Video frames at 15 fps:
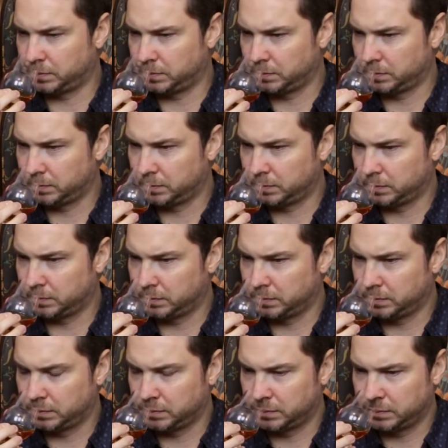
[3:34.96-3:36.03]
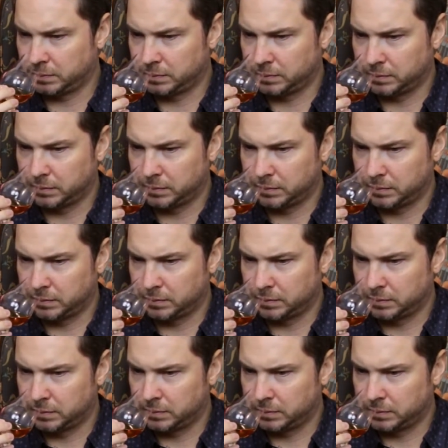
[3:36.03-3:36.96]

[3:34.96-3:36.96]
(silence)